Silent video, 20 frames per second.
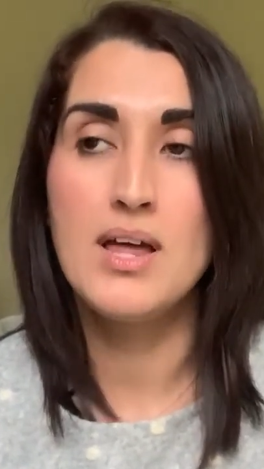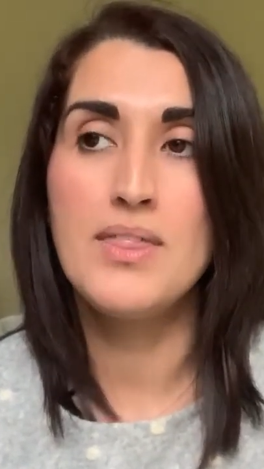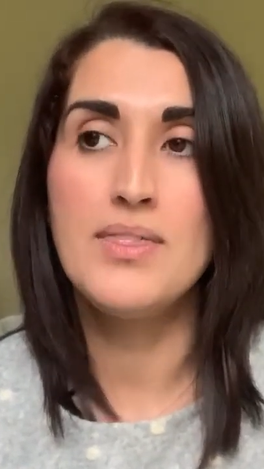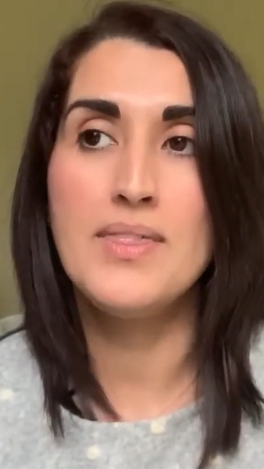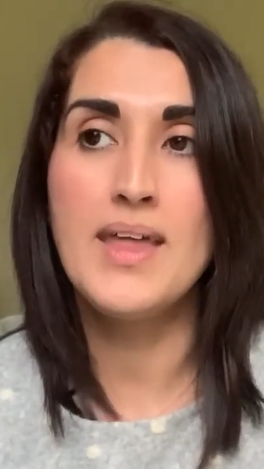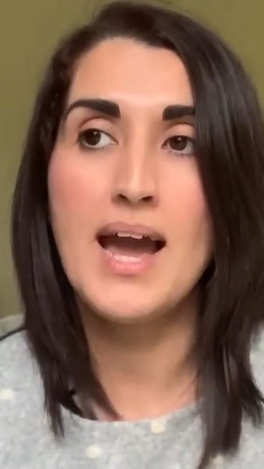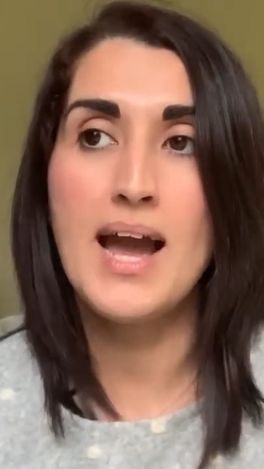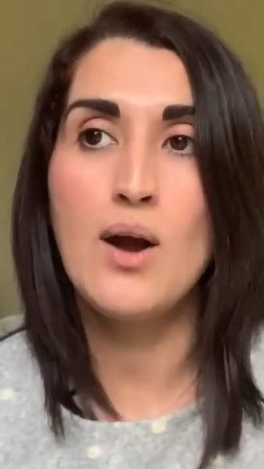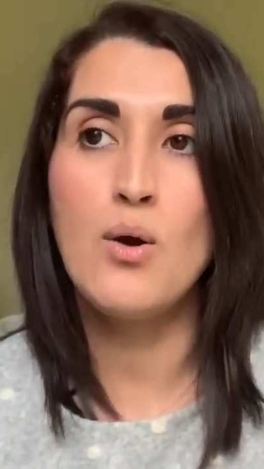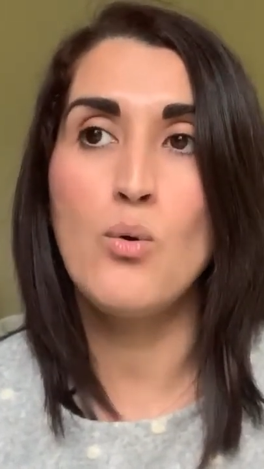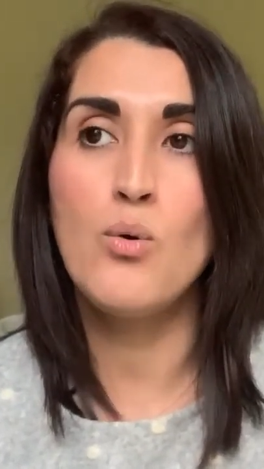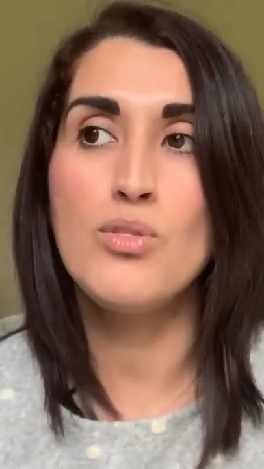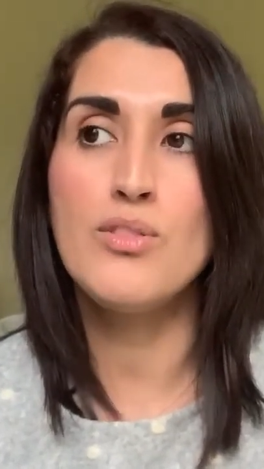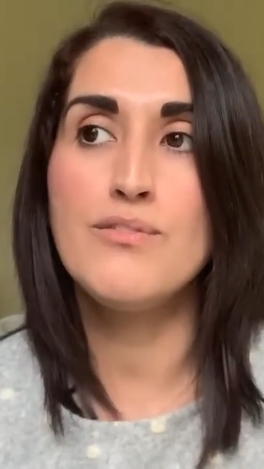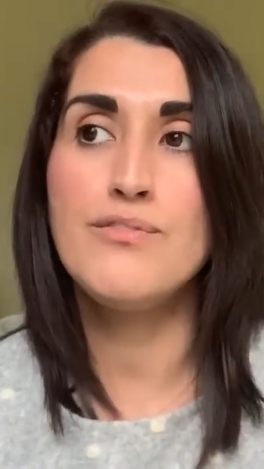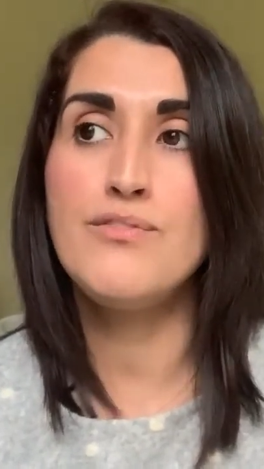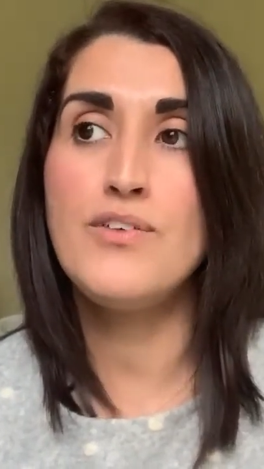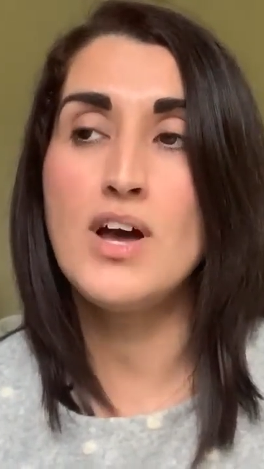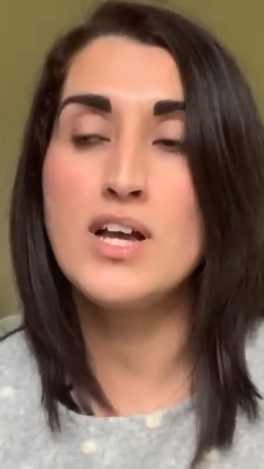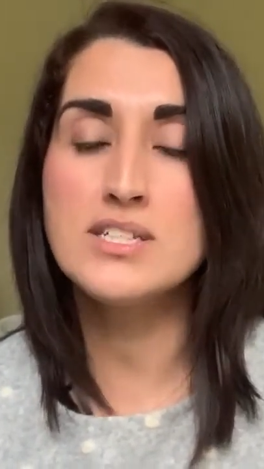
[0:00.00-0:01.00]
Now, the
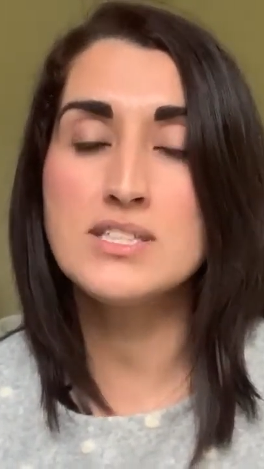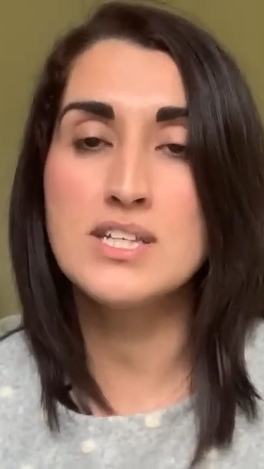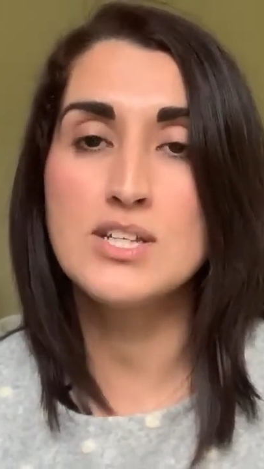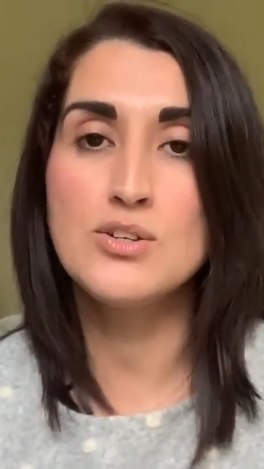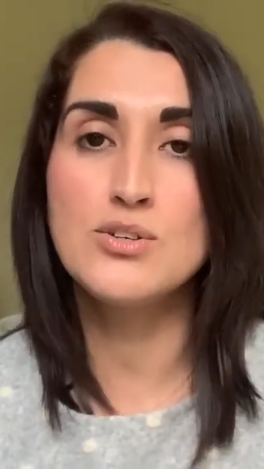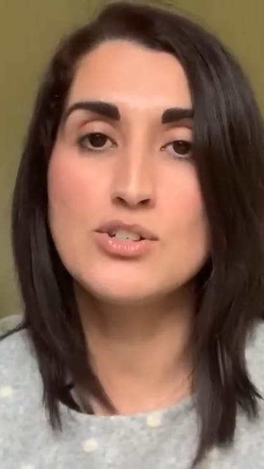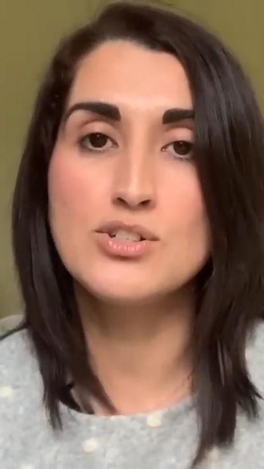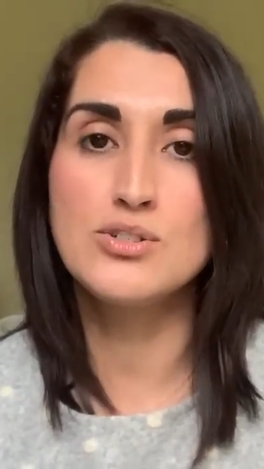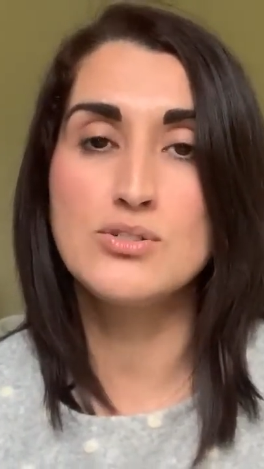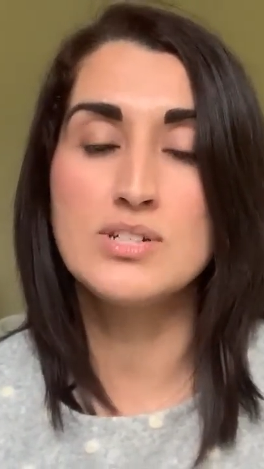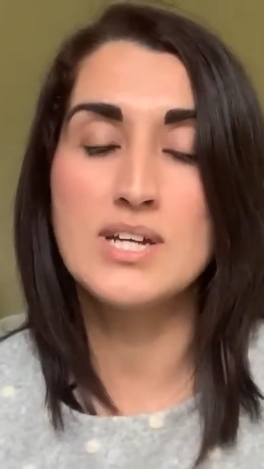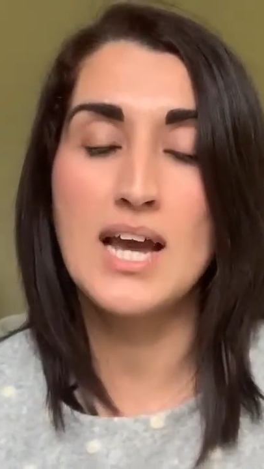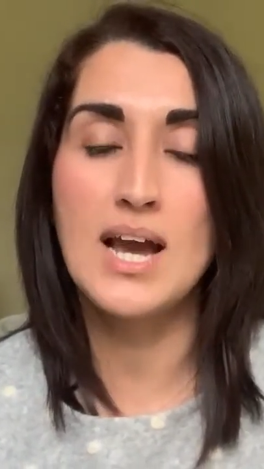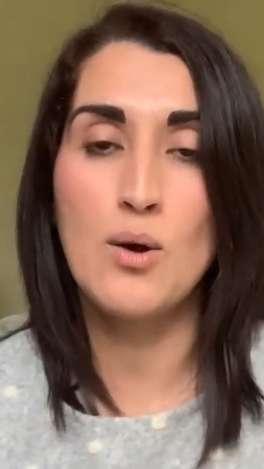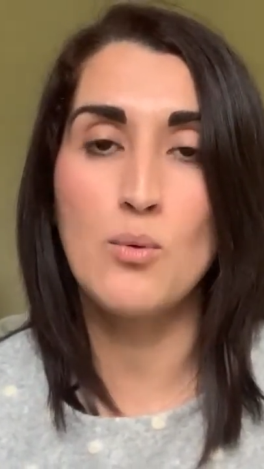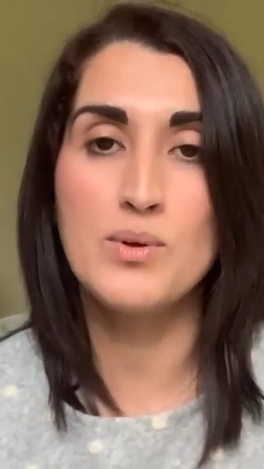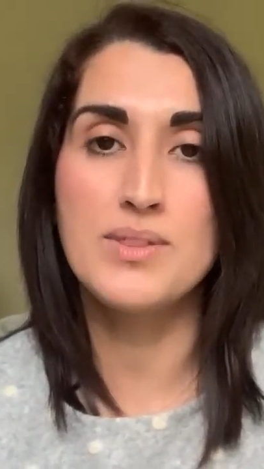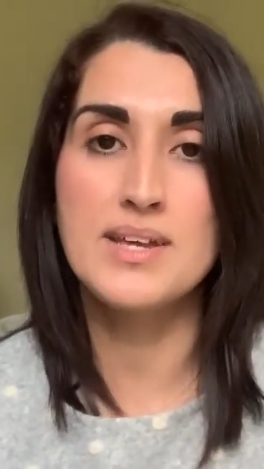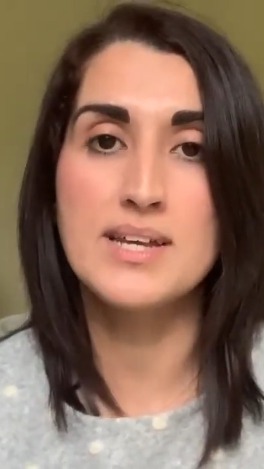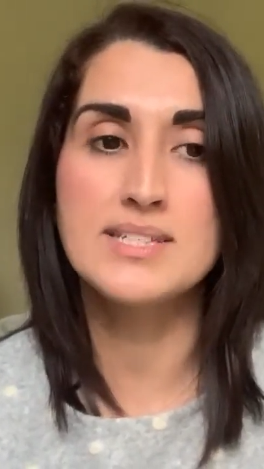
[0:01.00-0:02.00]
first thing you can do to
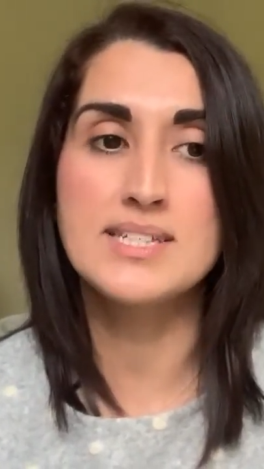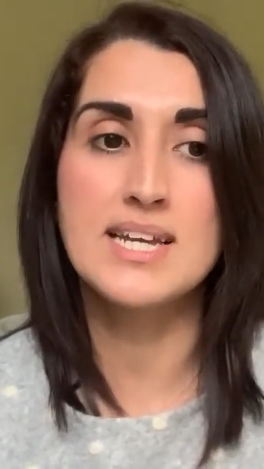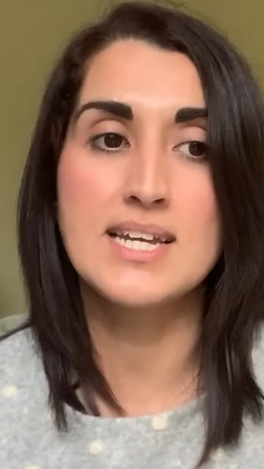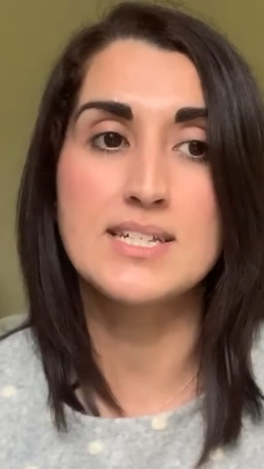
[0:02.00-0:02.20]
help with this